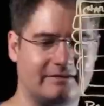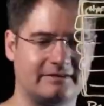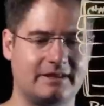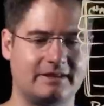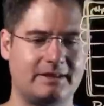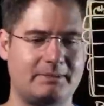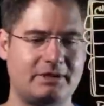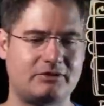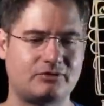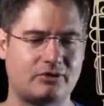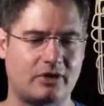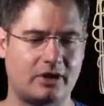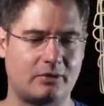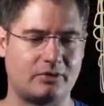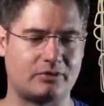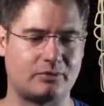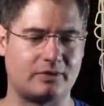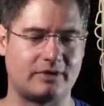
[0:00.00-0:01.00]
Let me draw
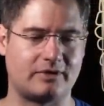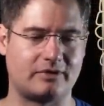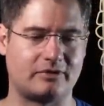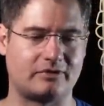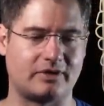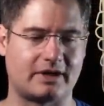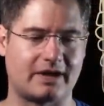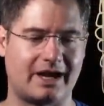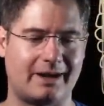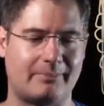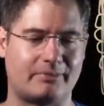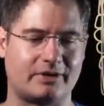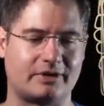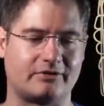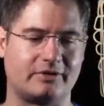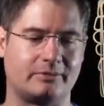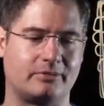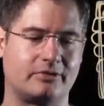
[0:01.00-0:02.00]
it with one of those like
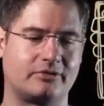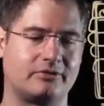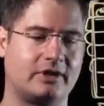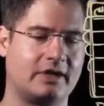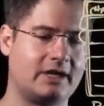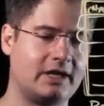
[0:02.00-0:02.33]
operator symbols.